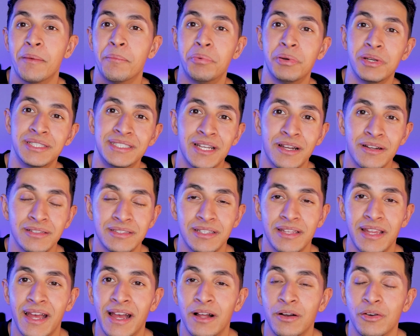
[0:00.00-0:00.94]
get pushed out
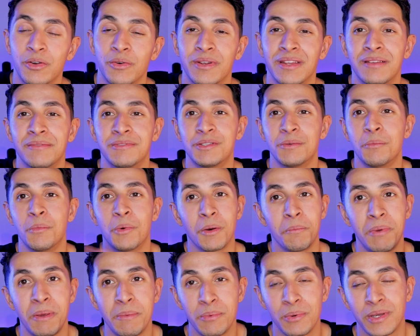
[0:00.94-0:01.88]
into the algorithm so
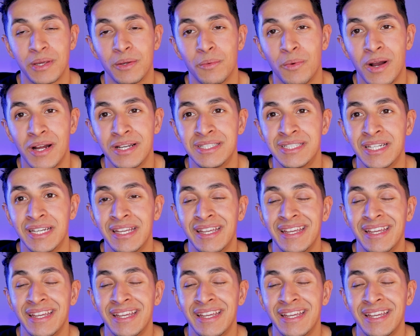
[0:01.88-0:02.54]
more people can watch